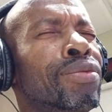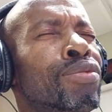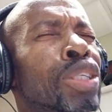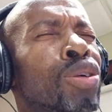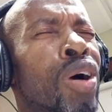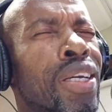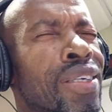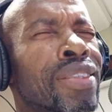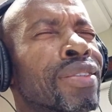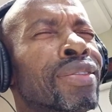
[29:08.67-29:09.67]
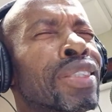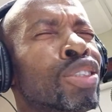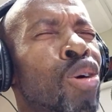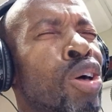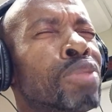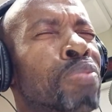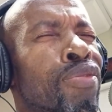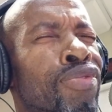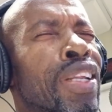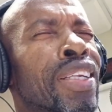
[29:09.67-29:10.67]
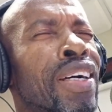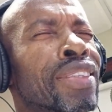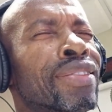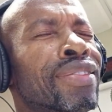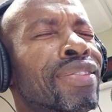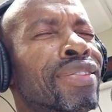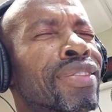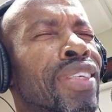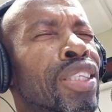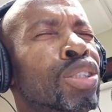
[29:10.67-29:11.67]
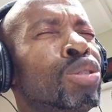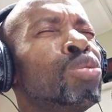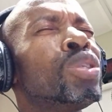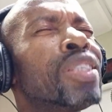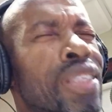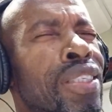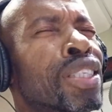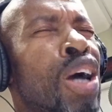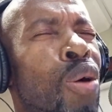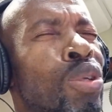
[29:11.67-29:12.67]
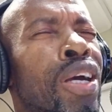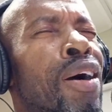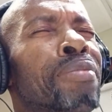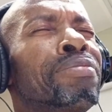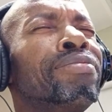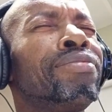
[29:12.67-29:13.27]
when you're hidden in God's pavilion, you see the outcome.